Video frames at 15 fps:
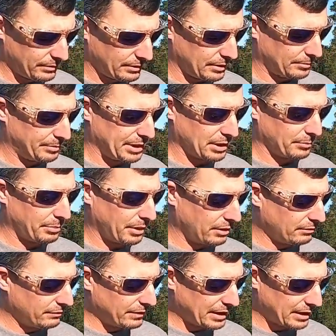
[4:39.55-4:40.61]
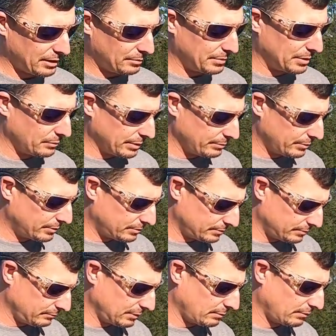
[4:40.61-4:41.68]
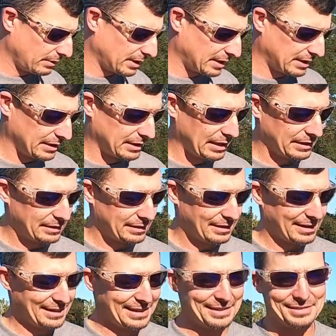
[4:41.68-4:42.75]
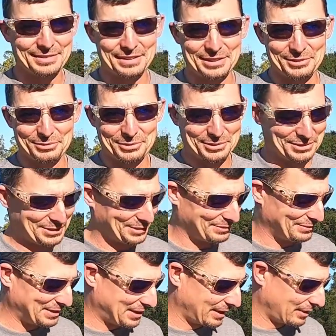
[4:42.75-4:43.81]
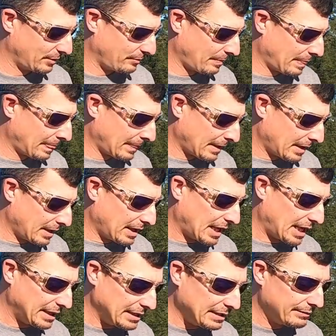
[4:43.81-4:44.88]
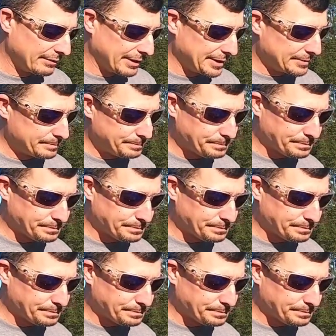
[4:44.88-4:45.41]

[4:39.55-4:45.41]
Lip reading: a bigger profile, but we won't get into that today. That's for another video. At any rate,